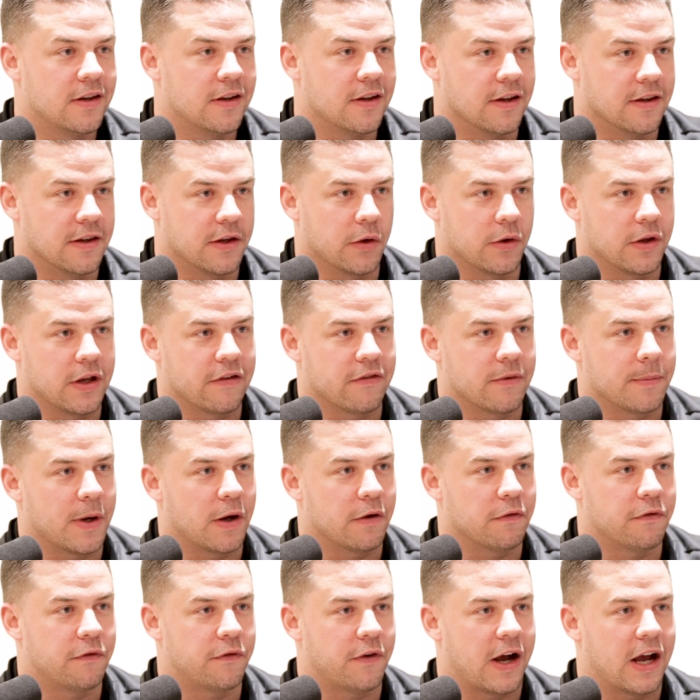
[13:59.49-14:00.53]
and they only have
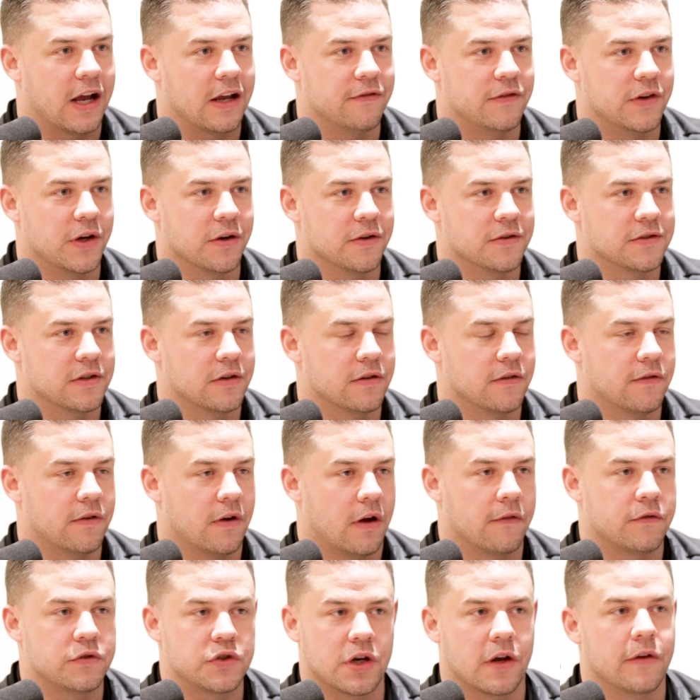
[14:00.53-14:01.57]
about 5 years
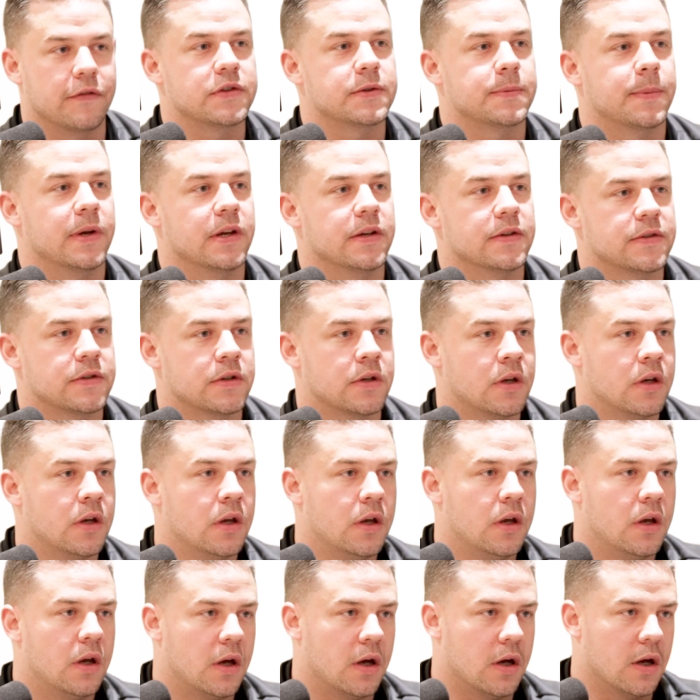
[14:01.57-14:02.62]
of shelf space.
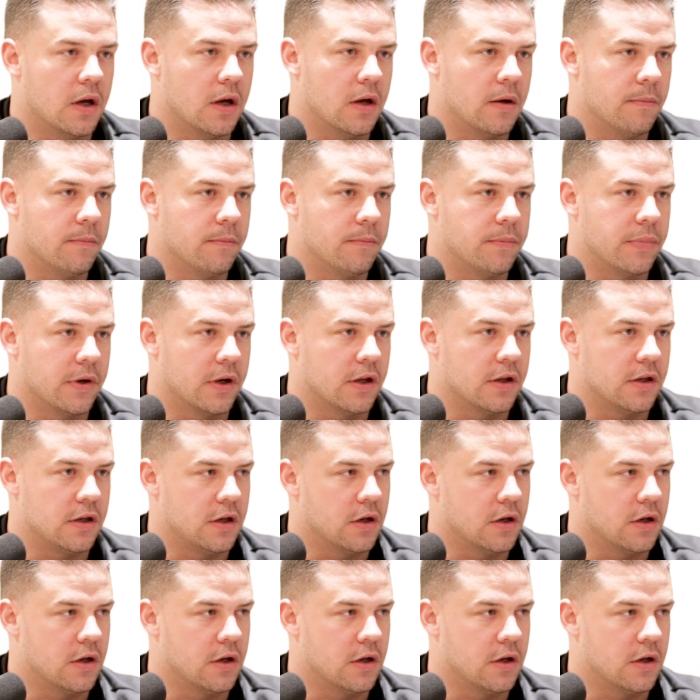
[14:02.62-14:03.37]
But